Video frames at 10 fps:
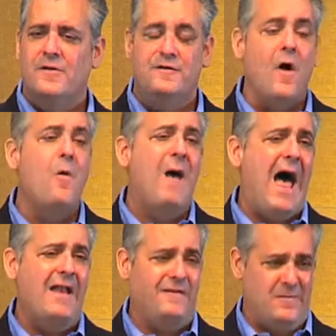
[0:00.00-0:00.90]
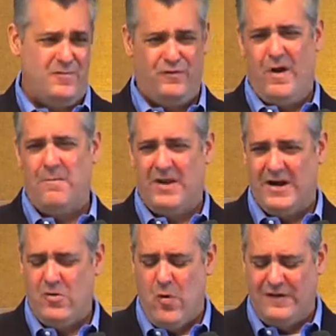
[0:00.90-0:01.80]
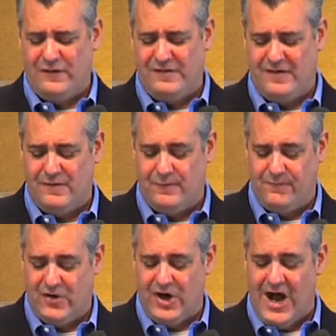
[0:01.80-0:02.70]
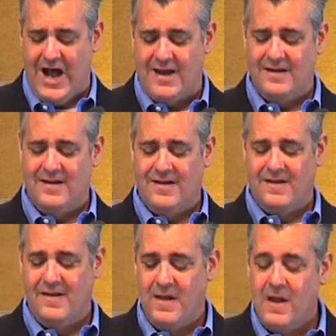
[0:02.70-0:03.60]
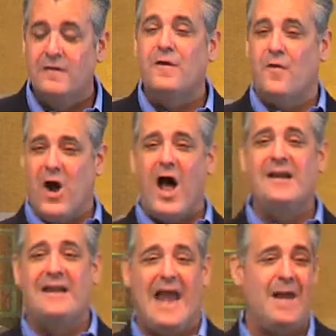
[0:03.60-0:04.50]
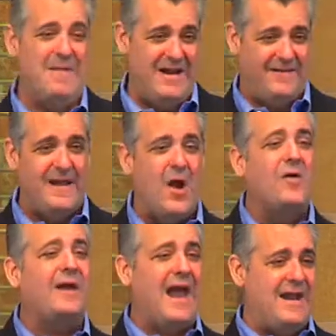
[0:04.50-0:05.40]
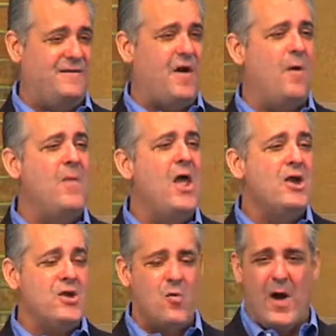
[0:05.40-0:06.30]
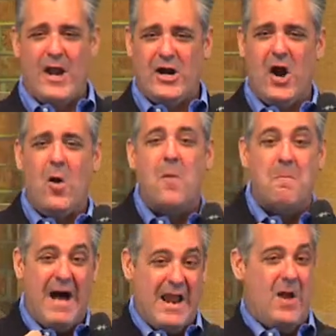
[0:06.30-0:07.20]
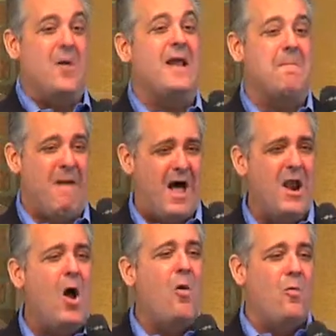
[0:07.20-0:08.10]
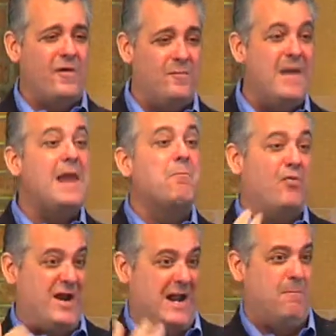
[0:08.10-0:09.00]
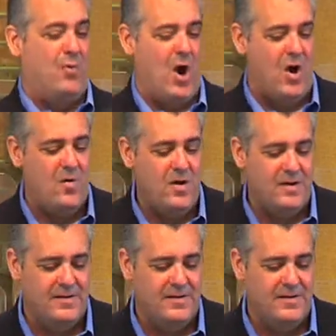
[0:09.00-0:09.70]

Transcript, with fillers: Job had some troubling questions for God. So God came and he said, Okay, Job, you want to go mano a mano with me? Bring it, bro.